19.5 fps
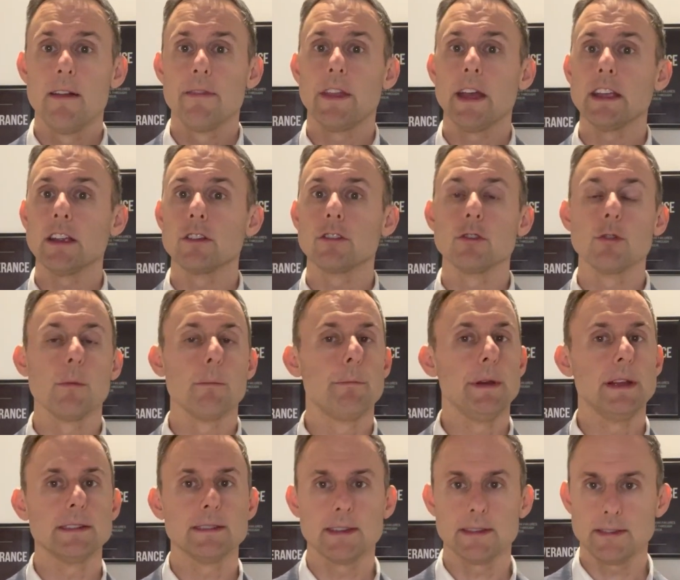that you're doing
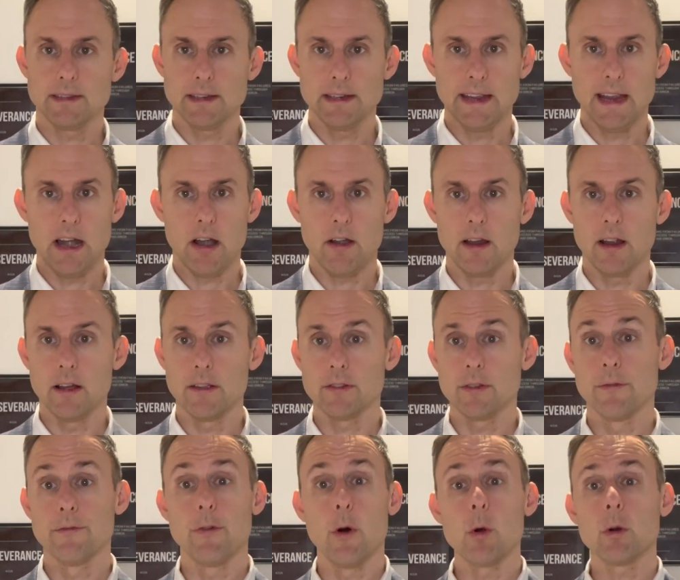business in the area. So
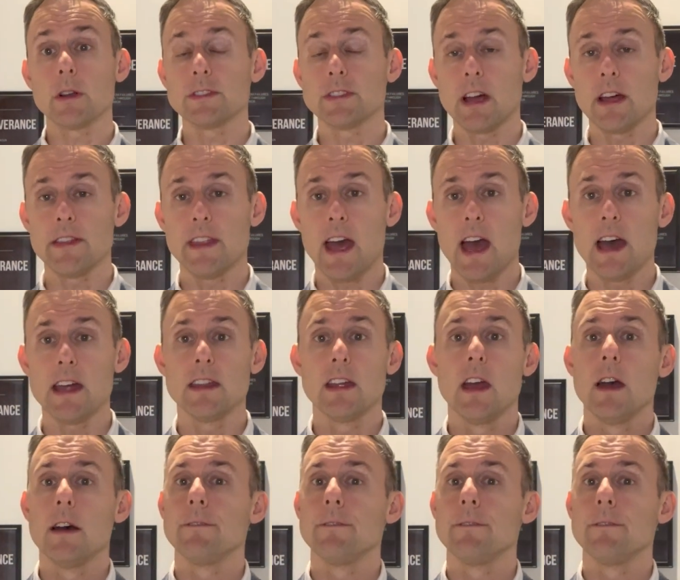focus on that.